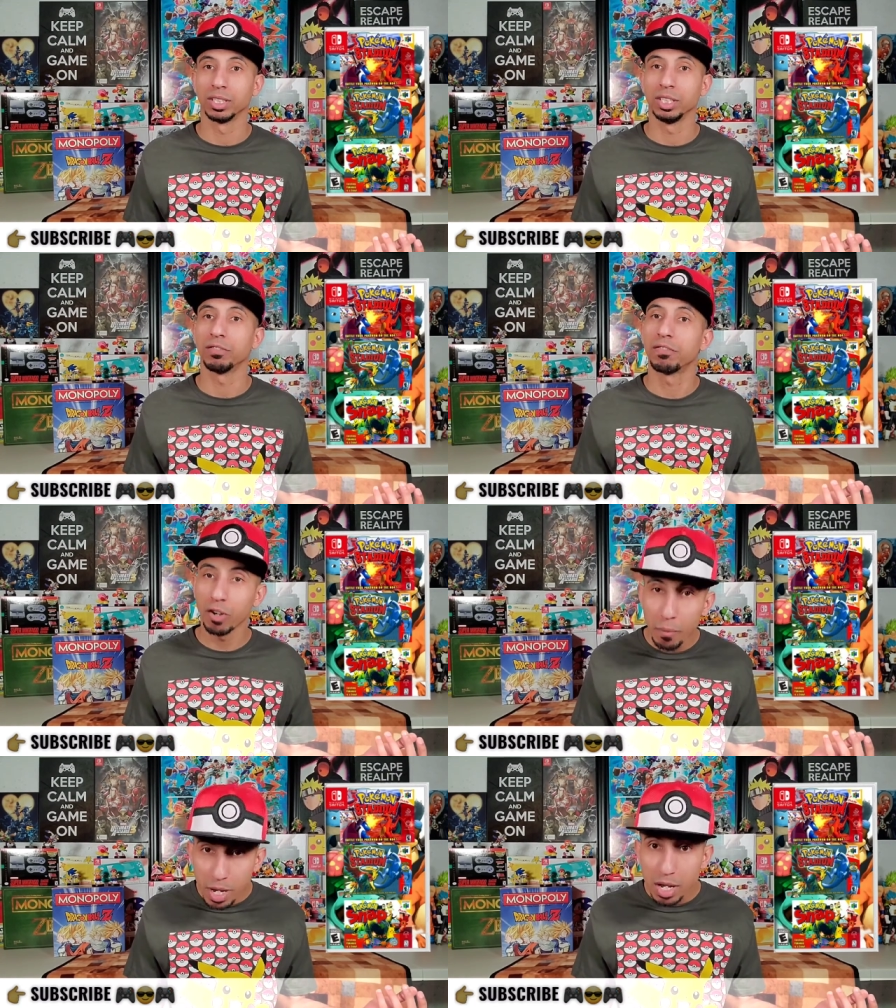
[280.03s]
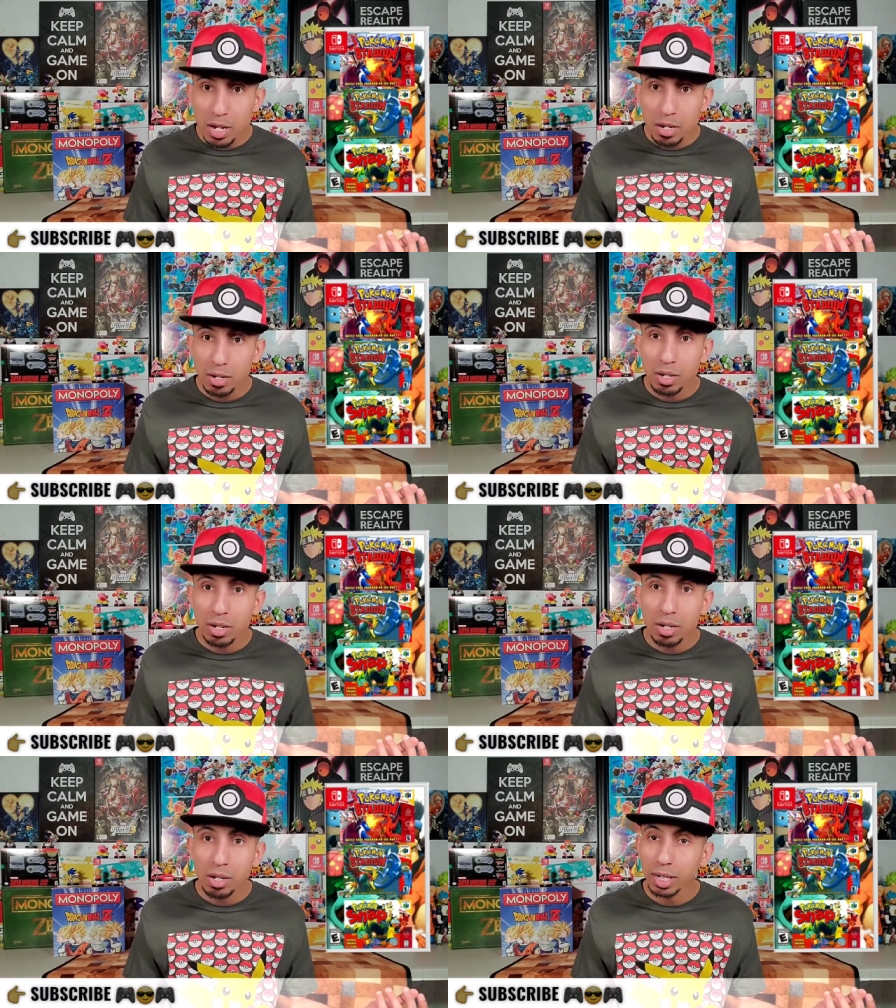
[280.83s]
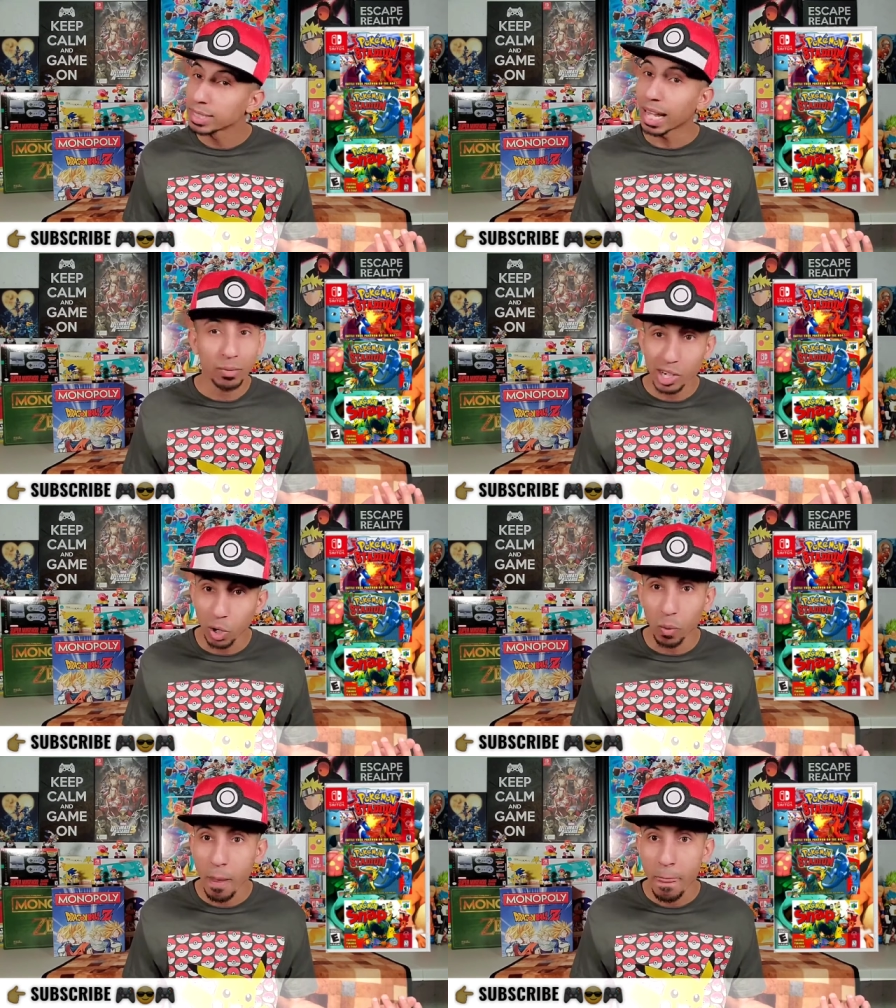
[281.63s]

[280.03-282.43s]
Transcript: You feel me? Because I don't know.